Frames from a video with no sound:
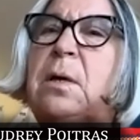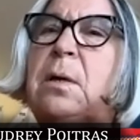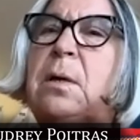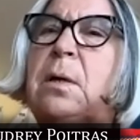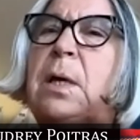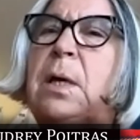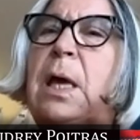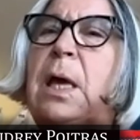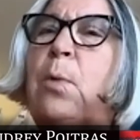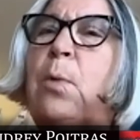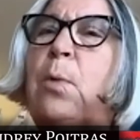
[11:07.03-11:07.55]

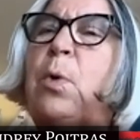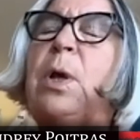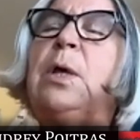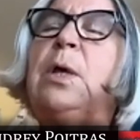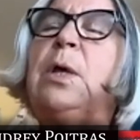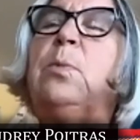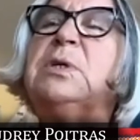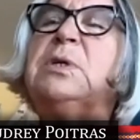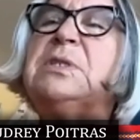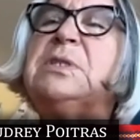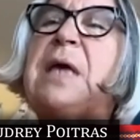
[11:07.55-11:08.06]
it really
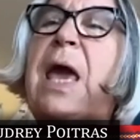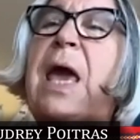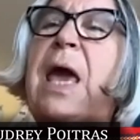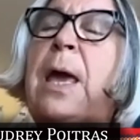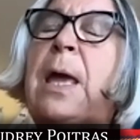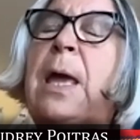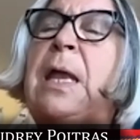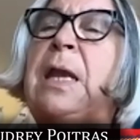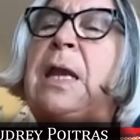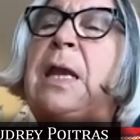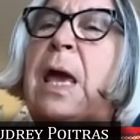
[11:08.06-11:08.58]

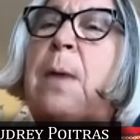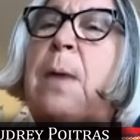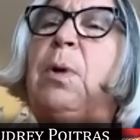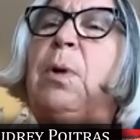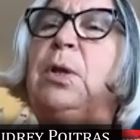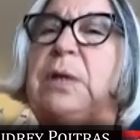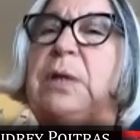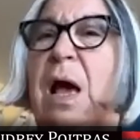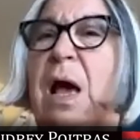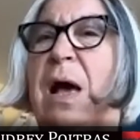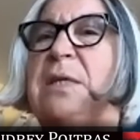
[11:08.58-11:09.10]
enabled
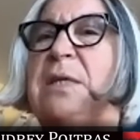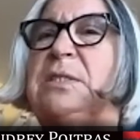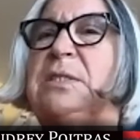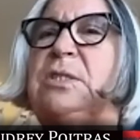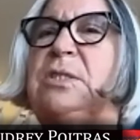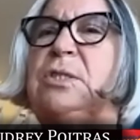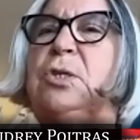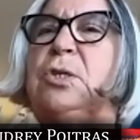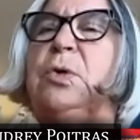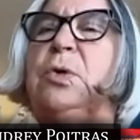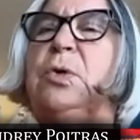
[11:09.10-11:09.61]
us
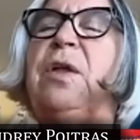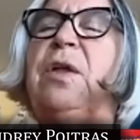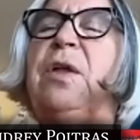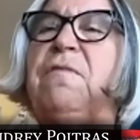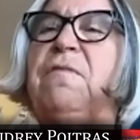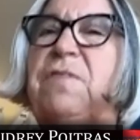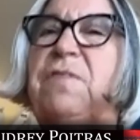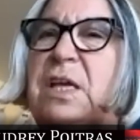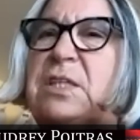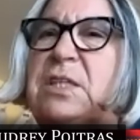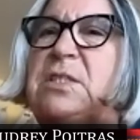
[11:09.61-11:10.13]
to
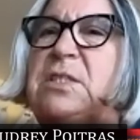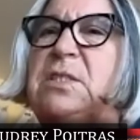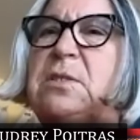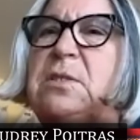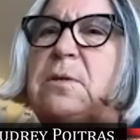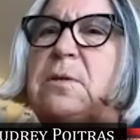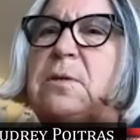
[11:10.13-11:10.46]
convince